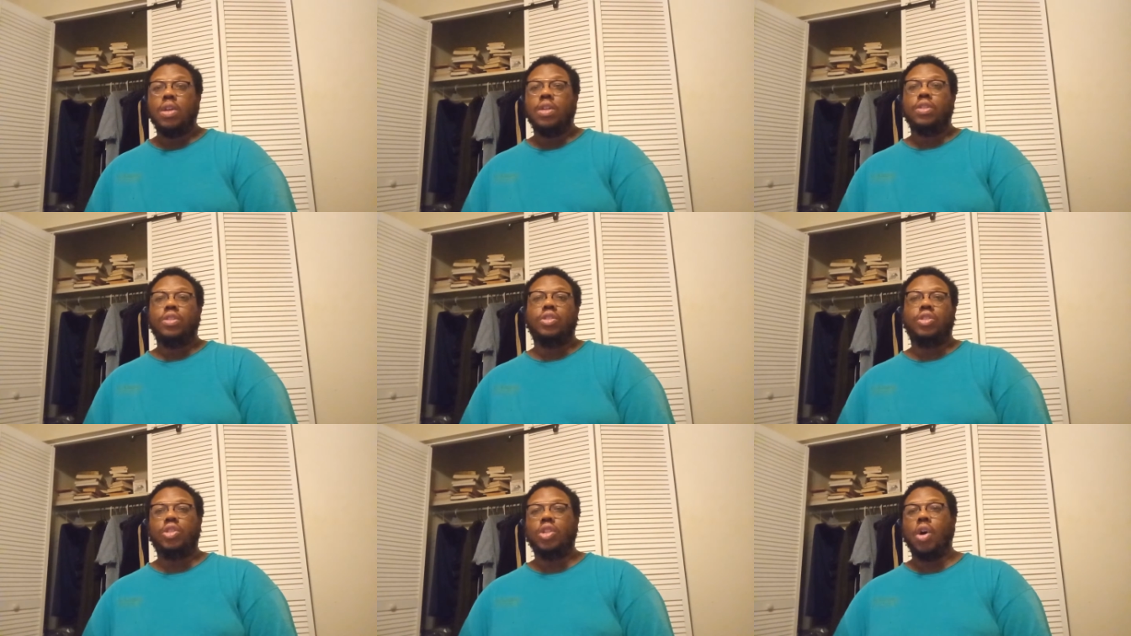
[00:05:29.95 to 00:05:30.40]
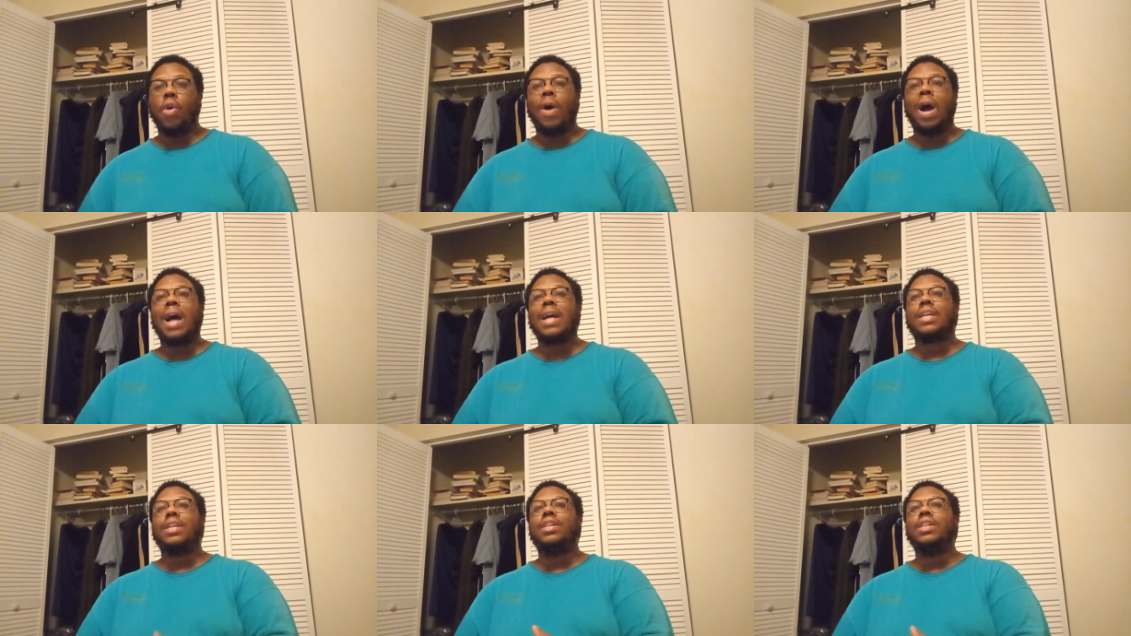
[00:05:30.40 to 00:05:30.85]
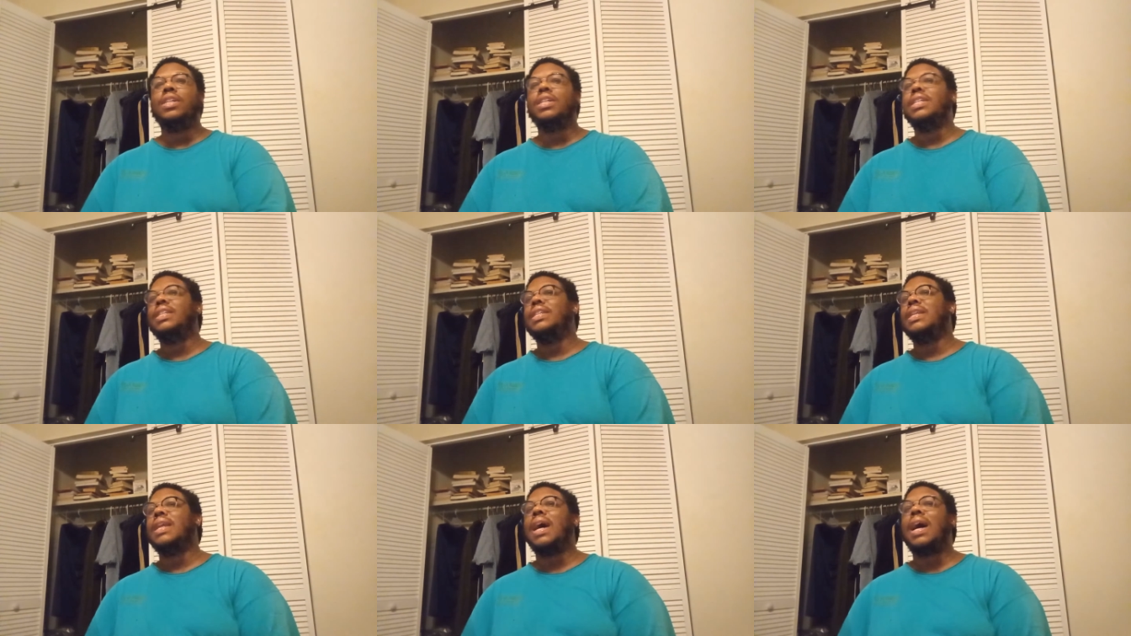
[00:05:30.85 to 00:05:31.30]
So I
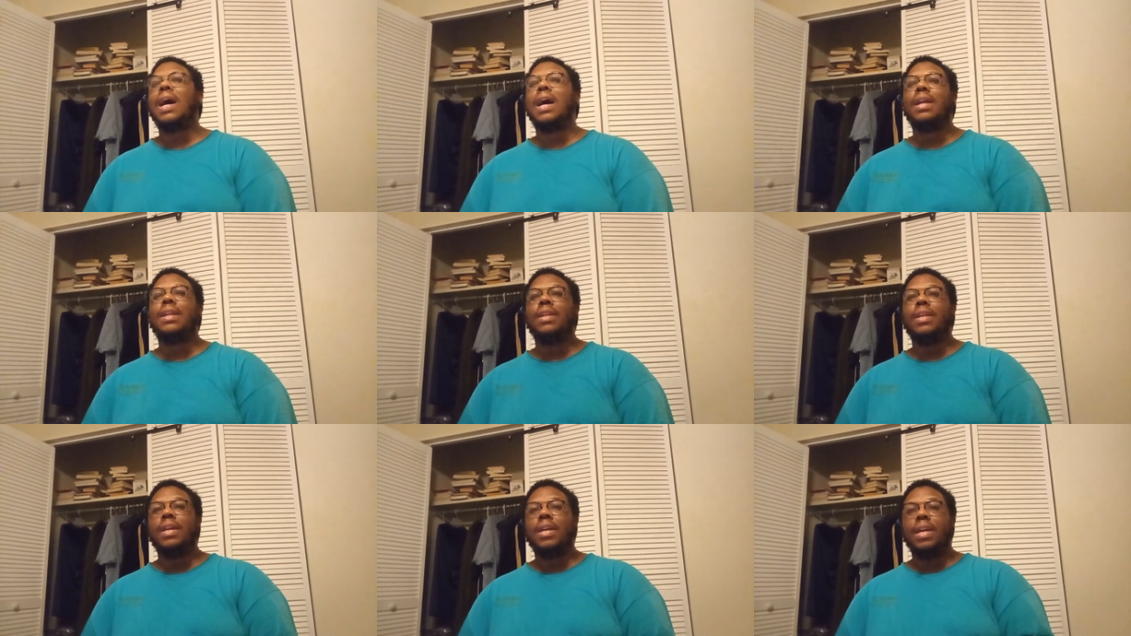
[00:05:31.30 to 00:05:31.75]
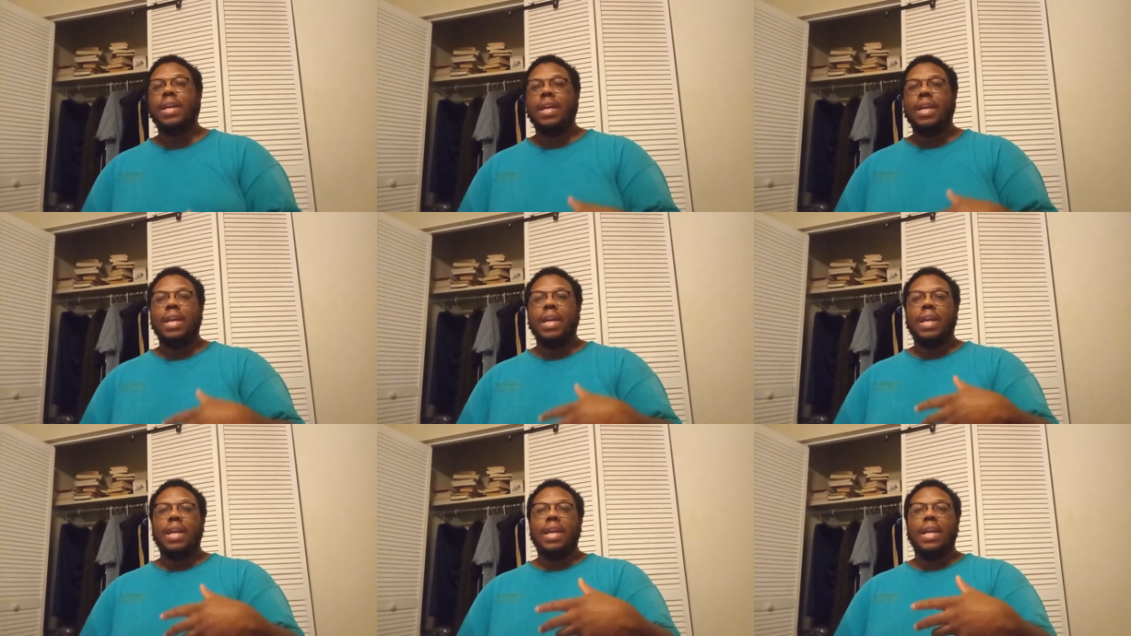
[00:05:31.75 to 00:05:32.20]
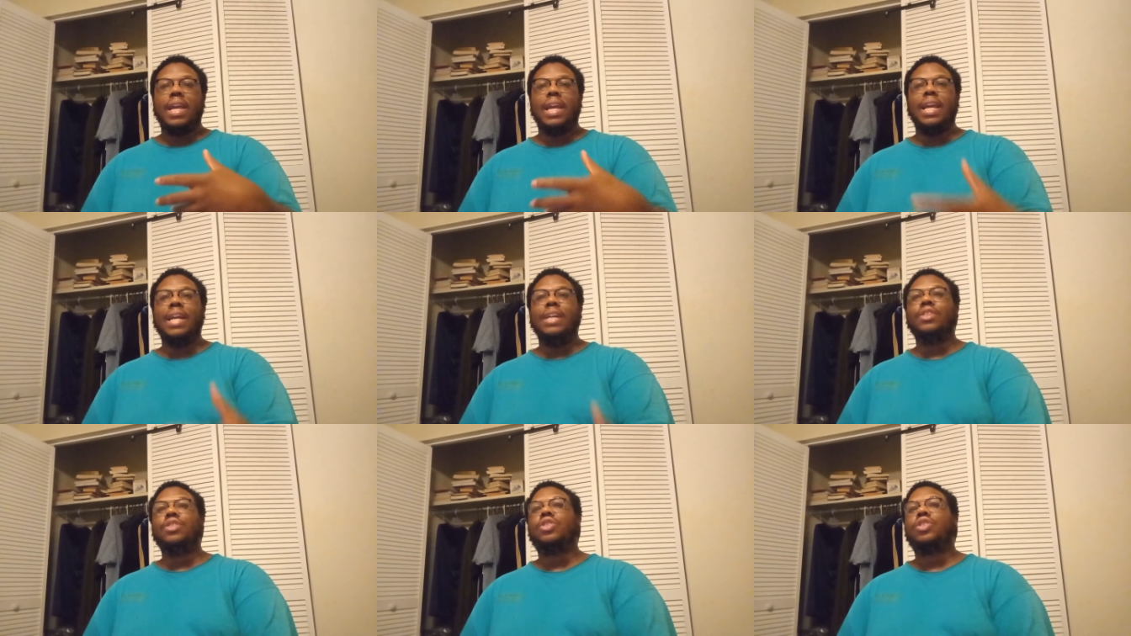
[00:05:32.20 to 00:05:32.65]
could not
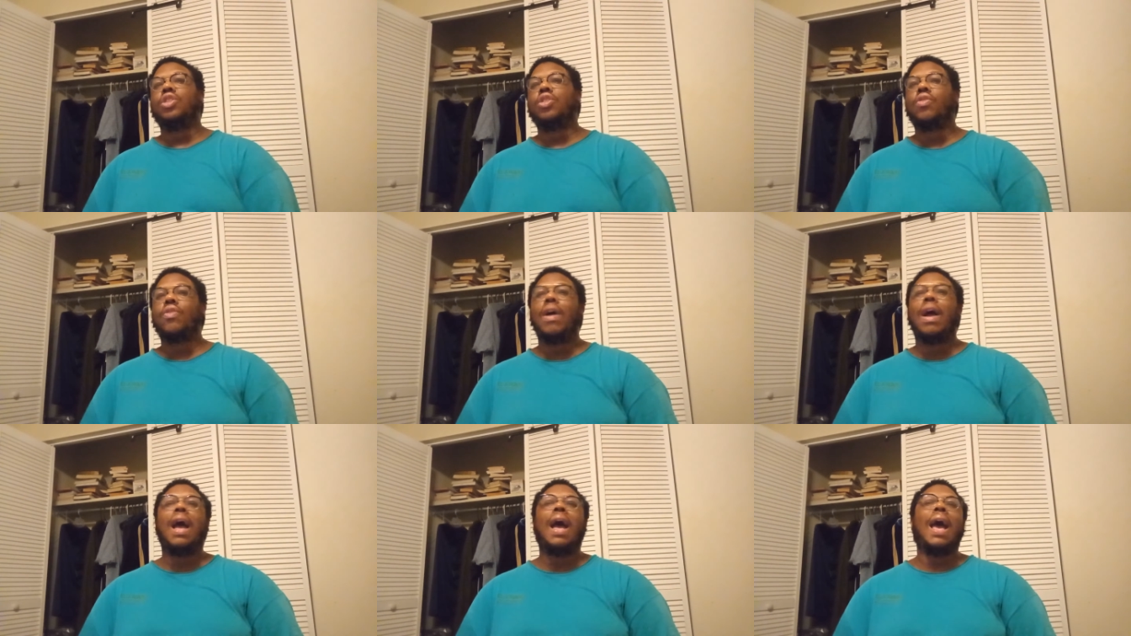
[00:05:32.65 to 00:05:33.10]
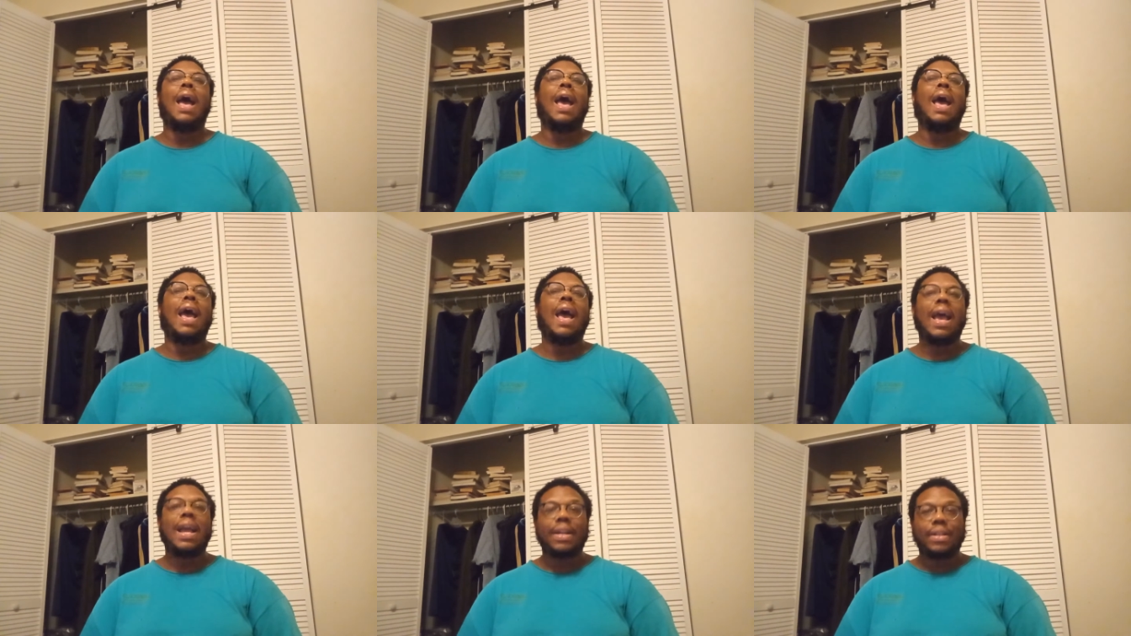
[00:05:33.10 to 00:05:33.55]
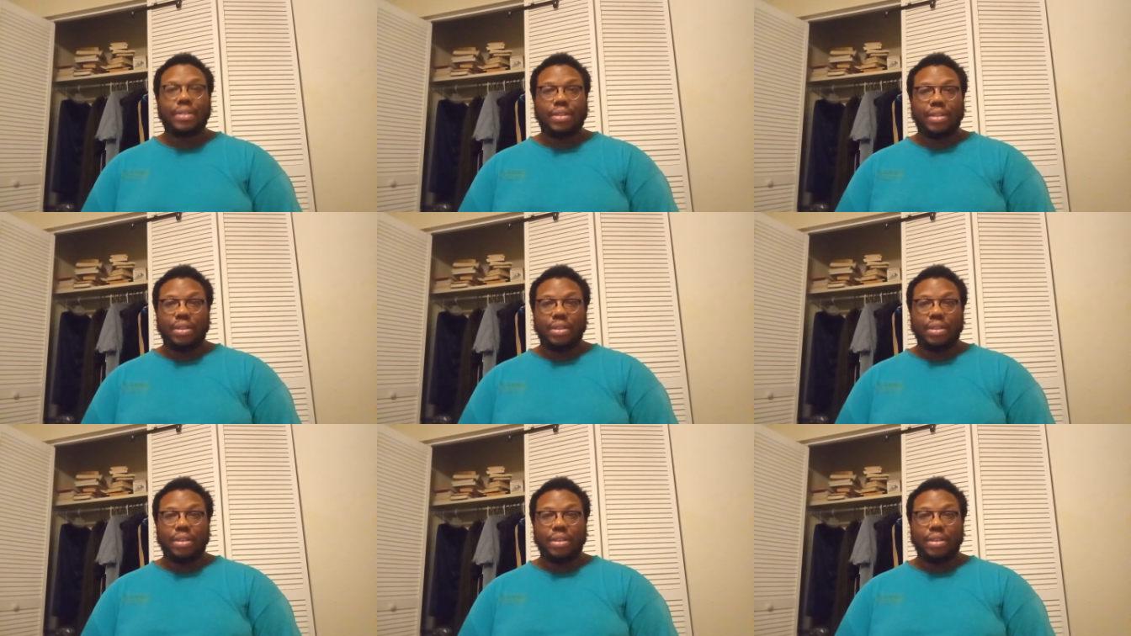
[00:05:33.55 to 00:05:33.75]
interact